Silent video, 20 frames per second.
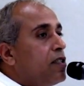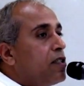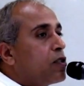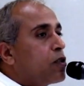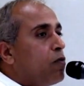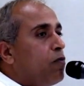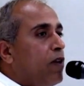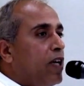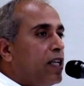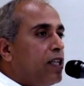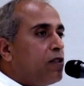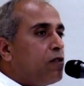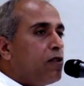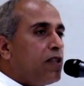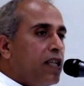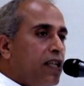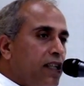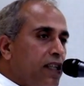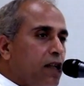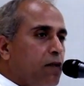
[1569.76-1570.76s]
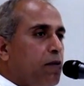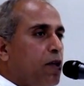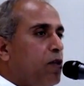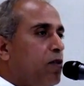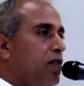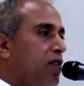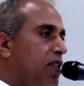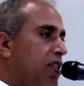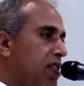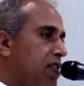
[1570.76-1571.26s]
So what to think
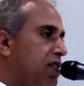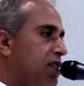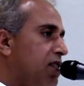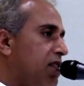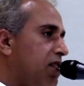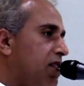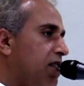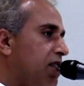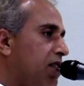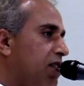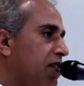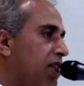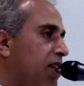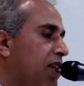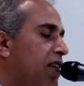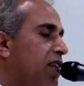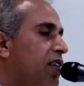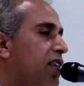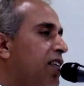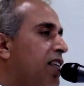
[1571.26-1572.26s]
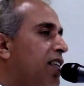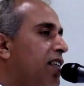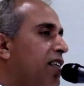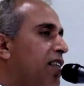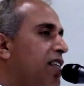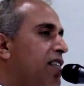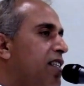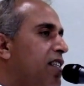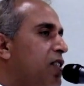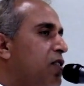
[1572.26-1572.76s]
about this?
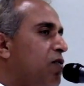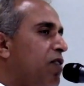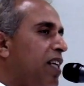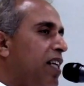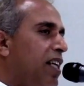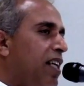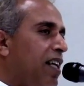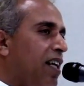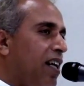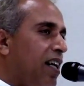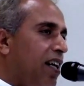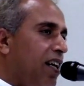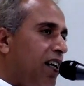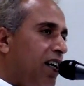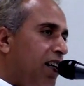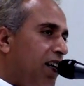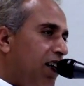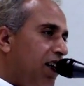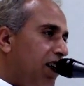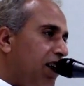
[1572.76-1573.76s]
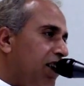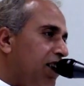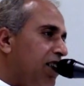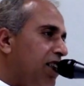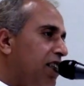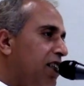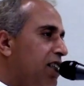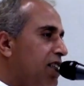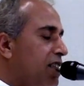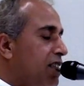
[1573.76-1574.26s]
This is very hard,
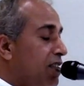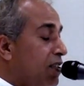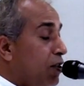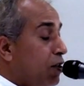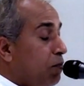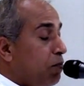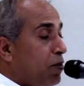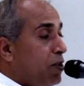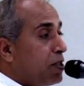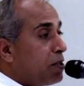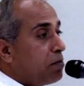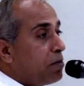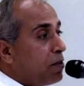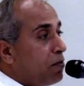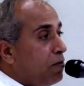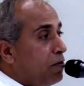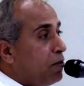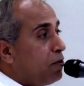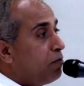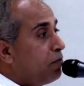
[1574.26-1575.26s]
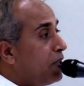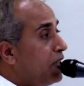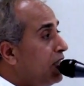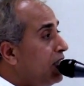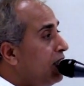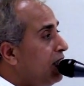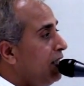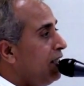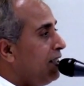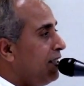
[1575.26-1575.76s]
it is not possible for
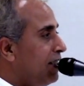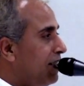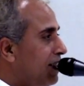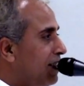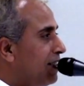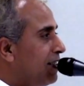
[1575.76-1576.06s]
me,